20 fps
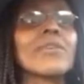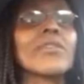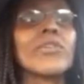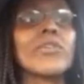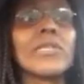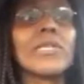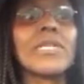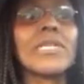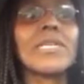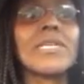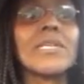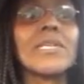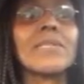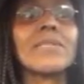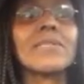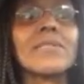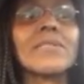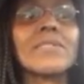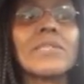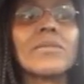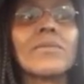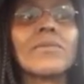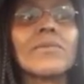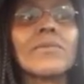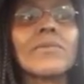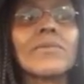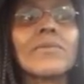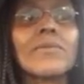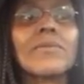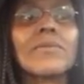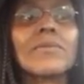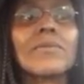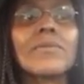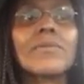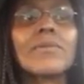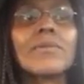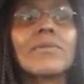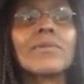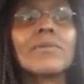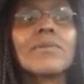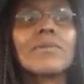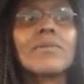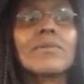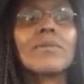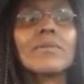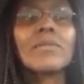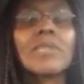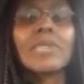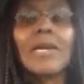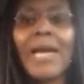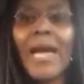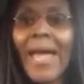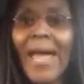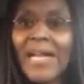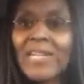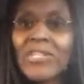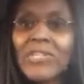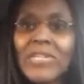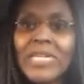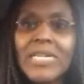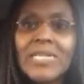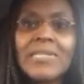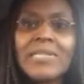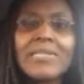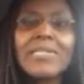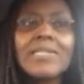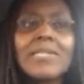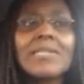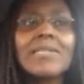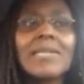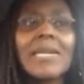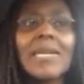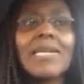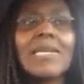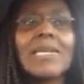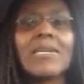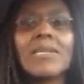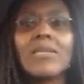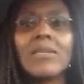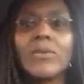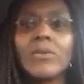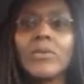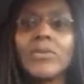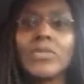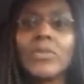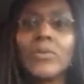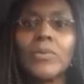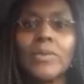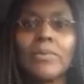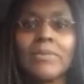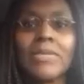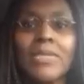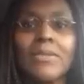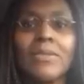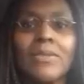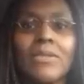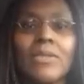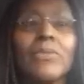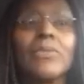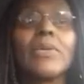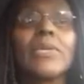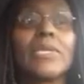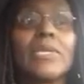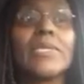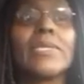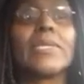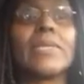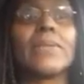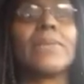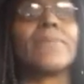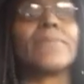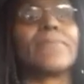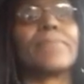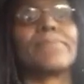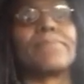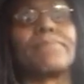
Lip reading: You need to actually consider dating an older woman. You really do.